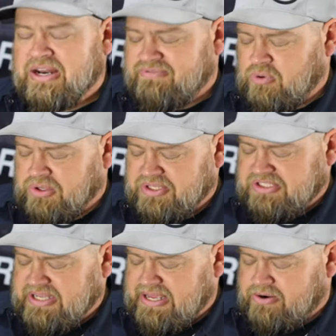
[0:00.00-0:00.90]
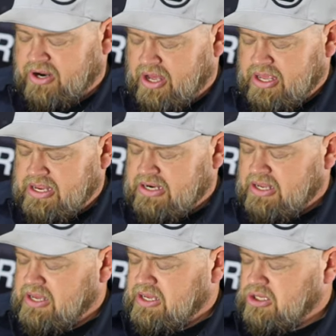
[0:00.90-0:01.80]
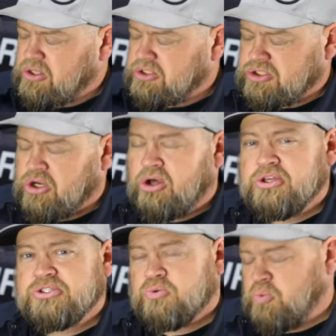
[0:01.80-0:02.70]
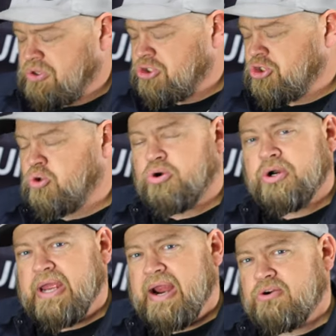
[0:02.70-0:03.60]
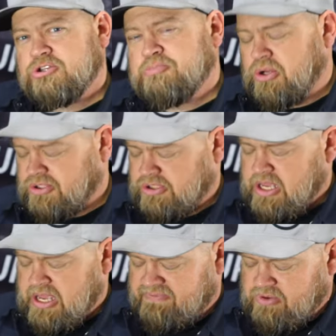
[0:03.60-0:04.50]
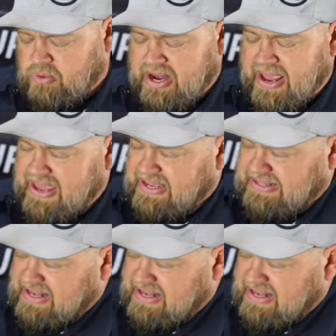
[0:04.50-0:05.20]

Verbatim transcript: Now if you want the standard height, you can install this with the shorter carriage bolts. If you wanna hang it